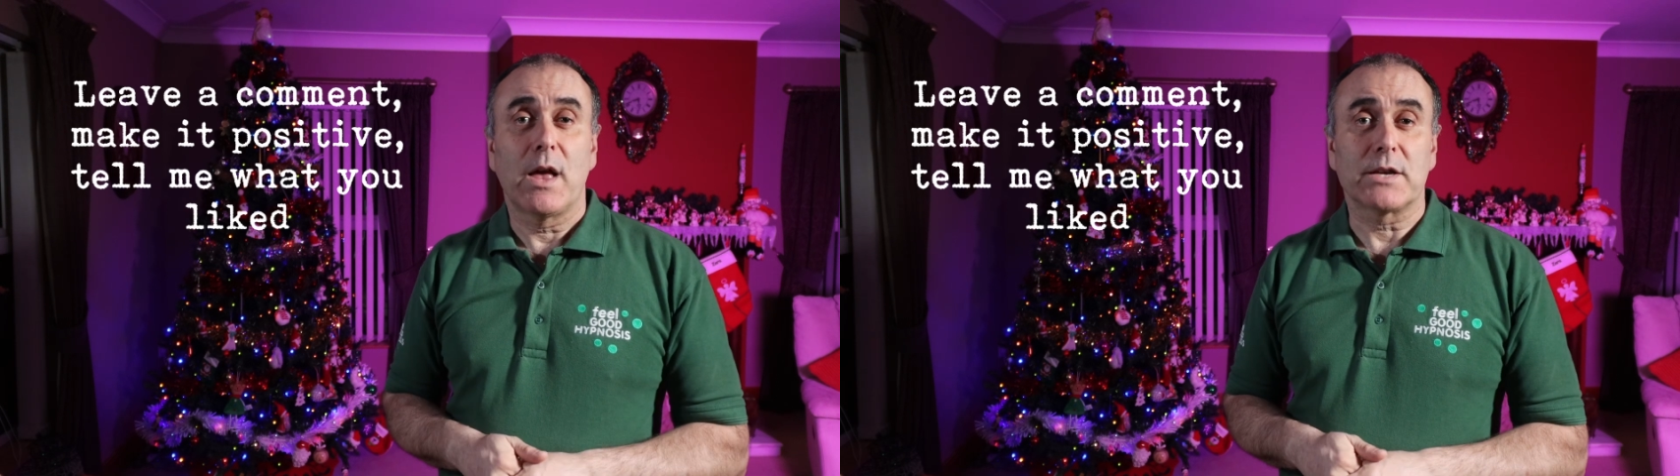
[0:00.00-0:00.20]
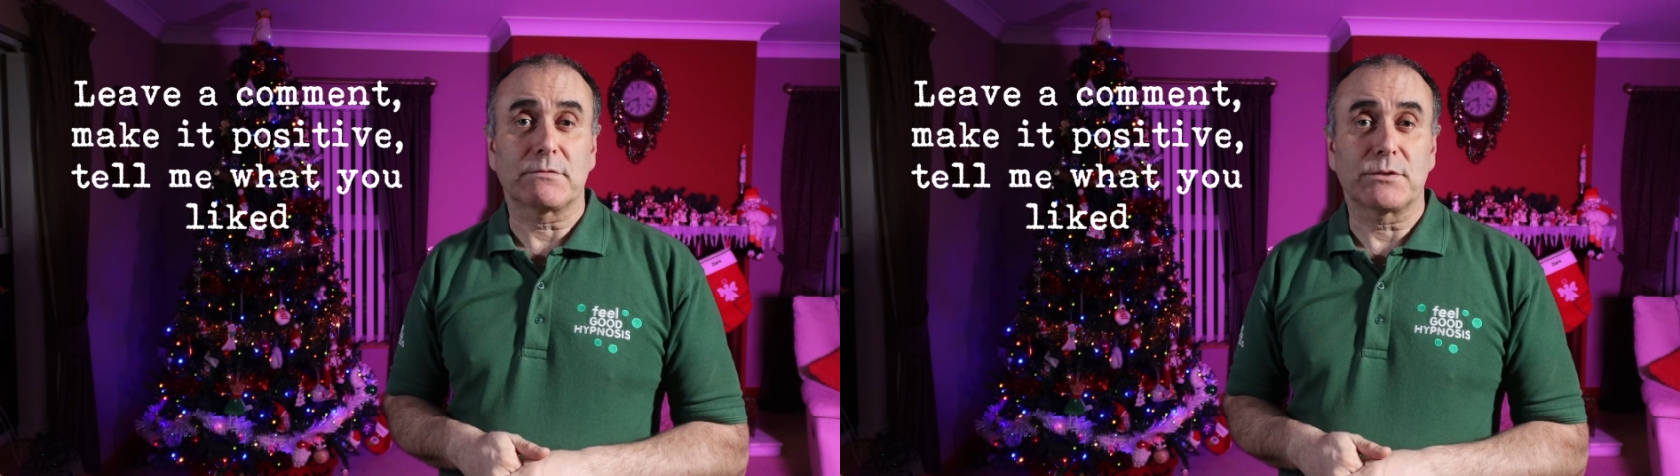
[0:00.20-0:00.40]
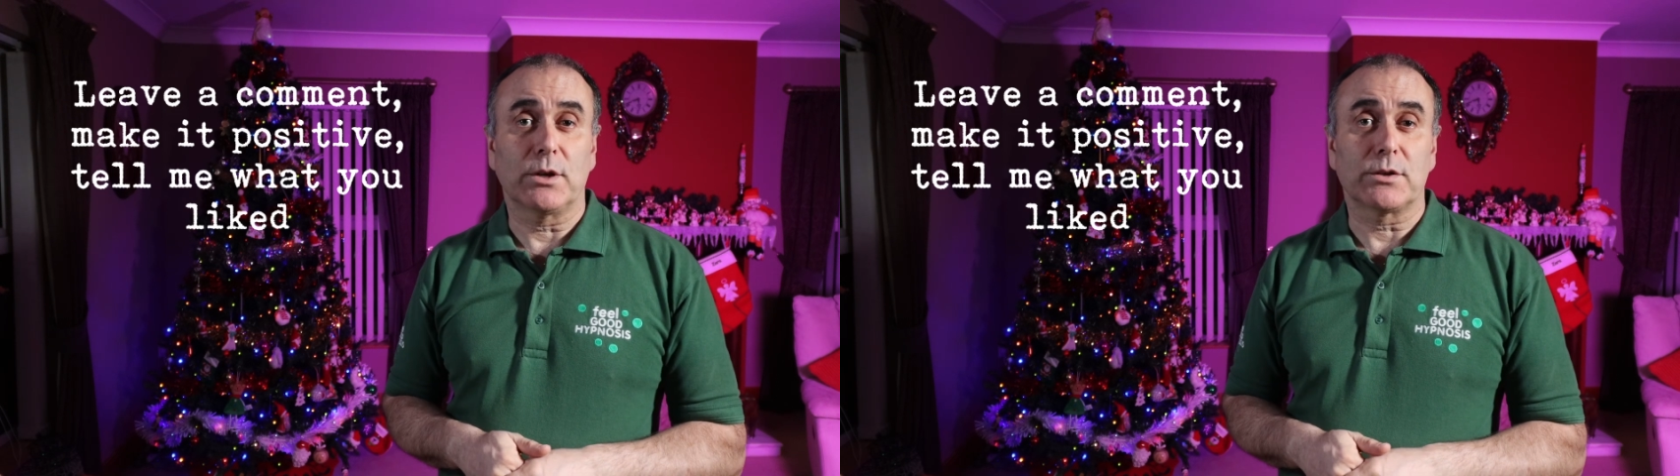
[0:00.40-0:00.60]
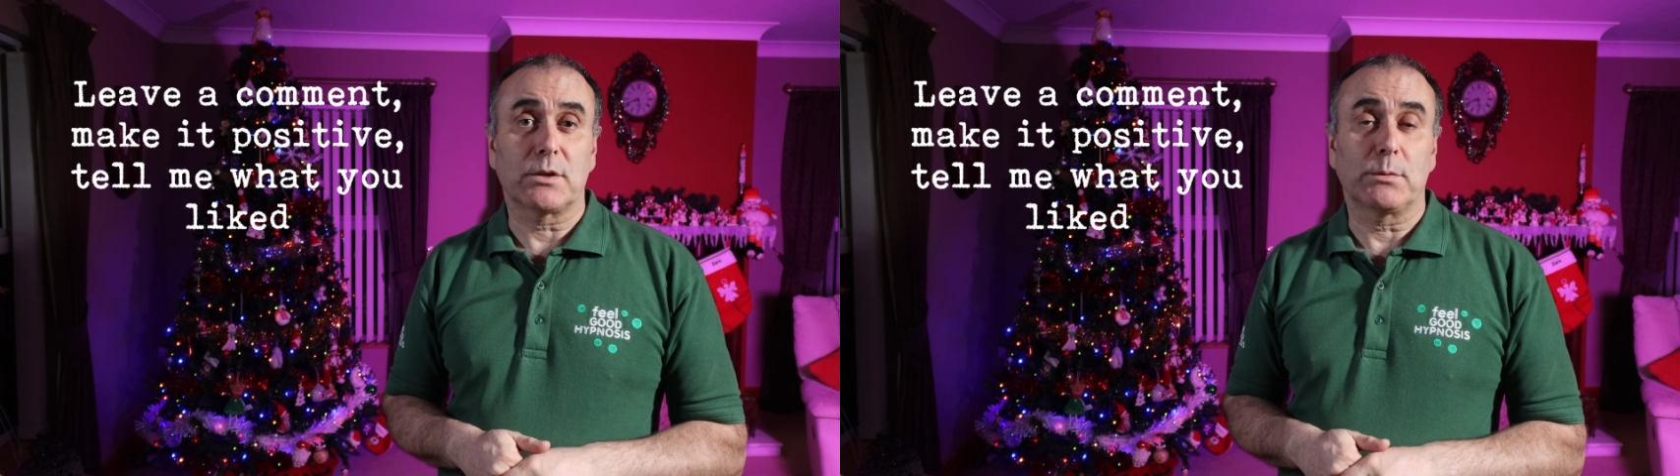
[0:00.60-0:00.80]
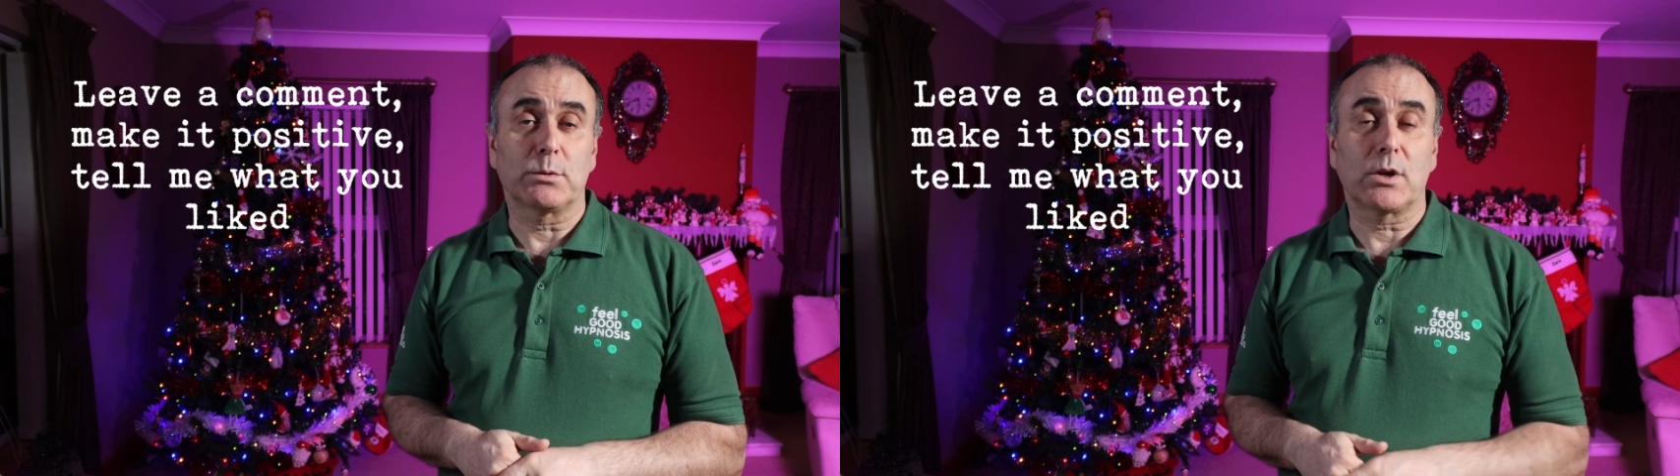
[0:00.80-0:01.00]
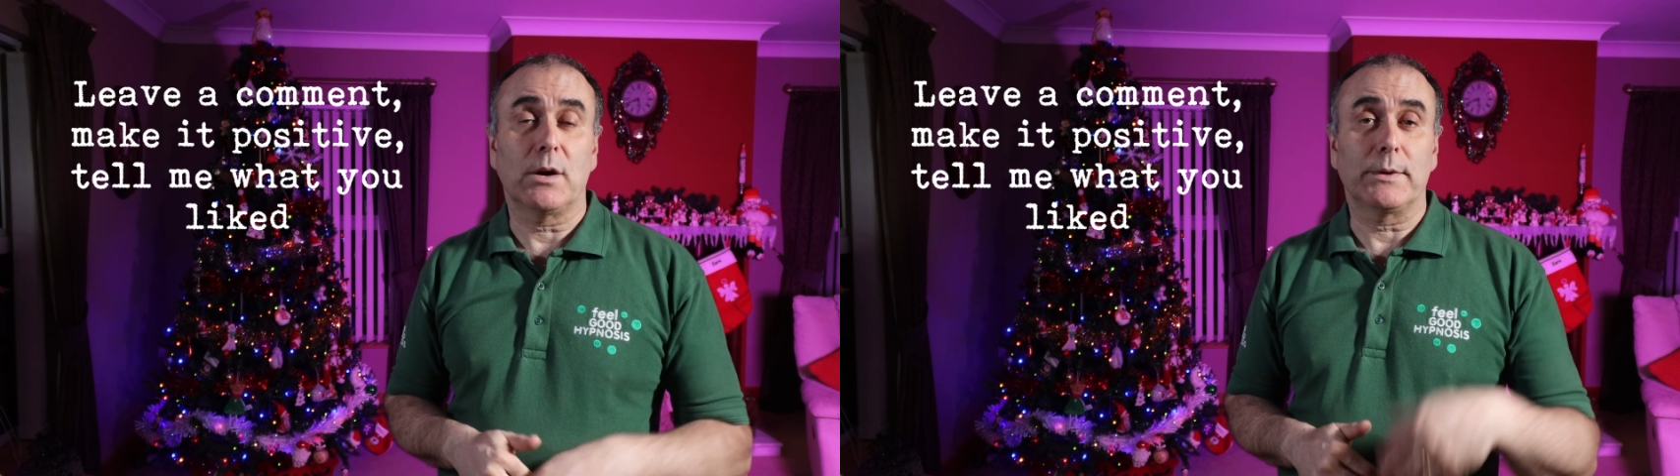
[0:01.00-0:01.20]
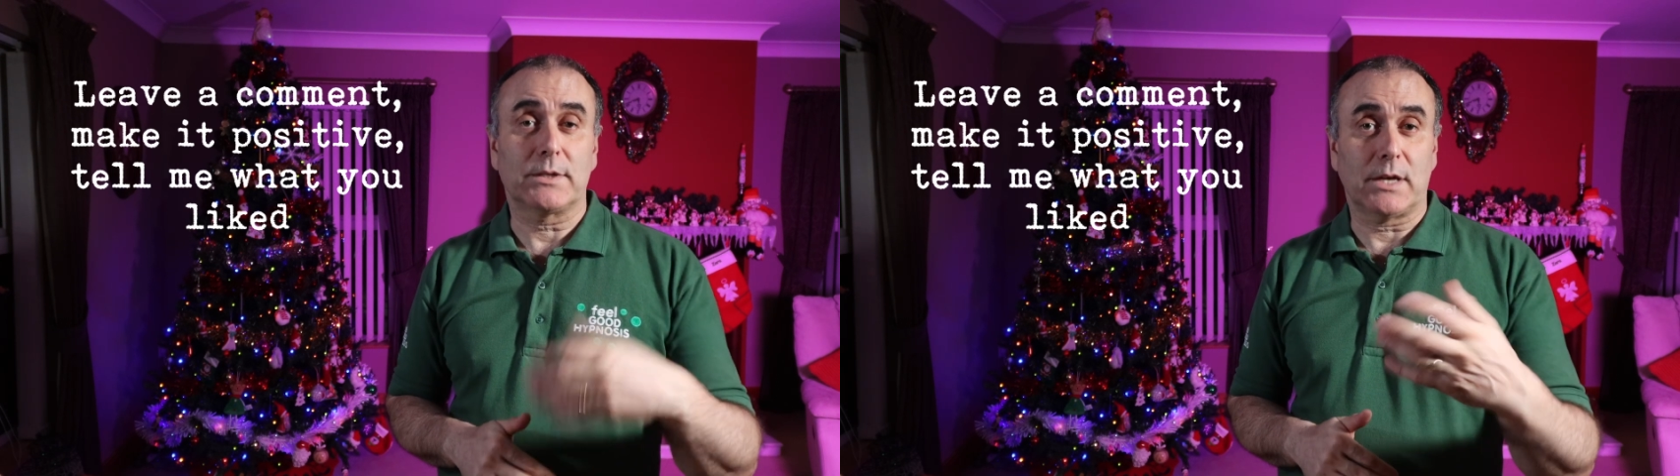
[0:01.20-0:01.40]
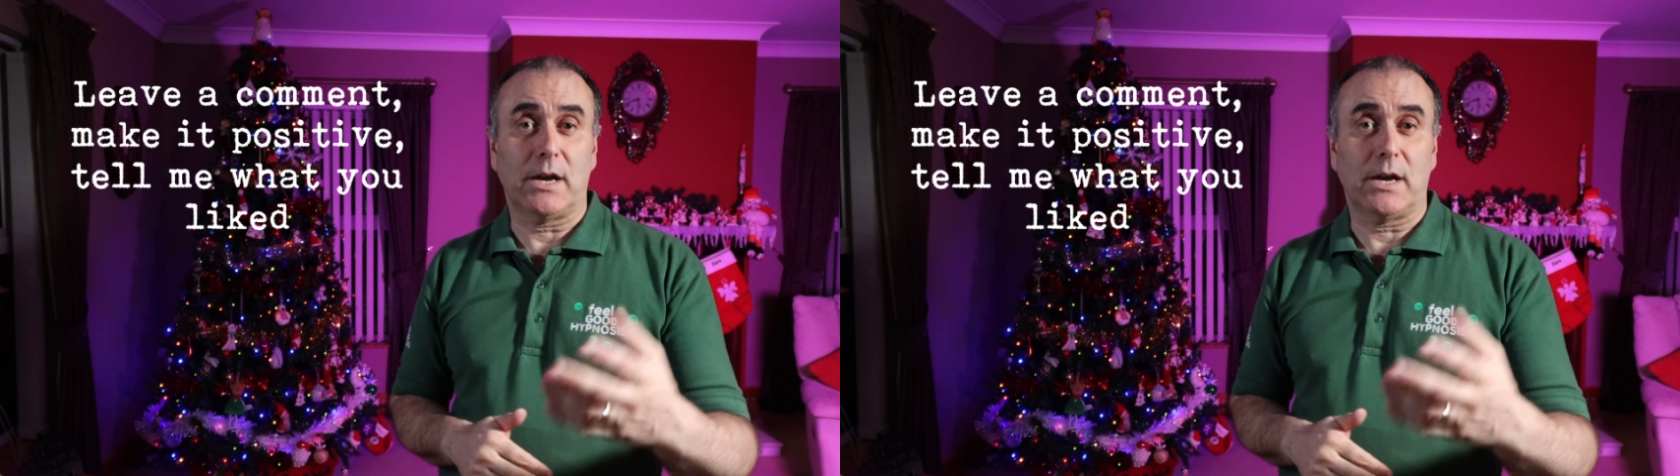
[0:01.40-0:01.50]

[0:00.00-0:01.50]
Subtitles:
as a result of some of those comments,